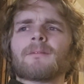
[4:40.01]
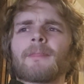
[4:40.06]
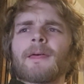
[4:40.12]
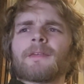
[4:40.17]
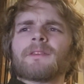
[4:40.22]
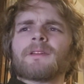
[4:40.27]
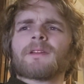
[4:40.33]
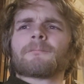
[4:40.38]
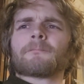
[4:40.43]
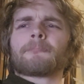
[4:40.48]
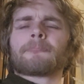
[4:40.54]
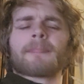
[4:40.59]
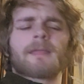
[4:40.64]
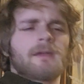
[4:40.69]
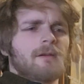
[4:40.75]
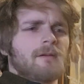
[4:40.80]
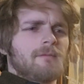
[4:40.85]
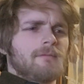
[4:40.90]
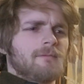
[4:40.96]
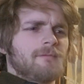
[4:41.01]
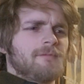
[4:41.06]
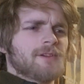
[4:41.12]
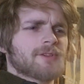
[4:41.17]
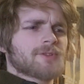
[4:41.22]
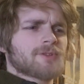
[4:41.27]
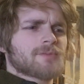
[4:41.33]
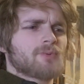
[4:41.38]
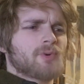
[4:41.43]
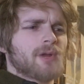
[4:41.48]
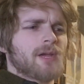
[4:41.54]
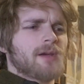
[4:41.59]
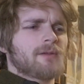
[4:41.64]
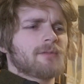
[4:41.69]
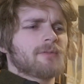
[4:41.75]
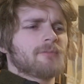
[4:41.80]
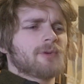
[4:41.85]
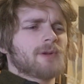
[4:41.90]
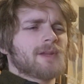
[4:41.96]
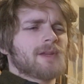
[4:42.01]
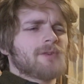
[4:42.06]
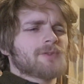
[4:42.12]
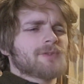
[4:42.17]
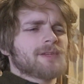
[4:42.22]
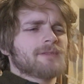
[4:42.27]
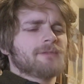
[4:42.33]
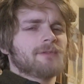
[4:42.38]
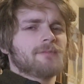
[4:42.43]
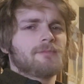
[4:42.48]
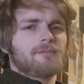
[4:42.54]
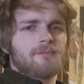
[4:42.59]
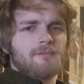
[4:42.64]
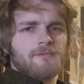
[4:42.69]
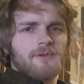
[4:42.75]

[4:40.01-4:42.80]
I think Fisher is pointing out what goes even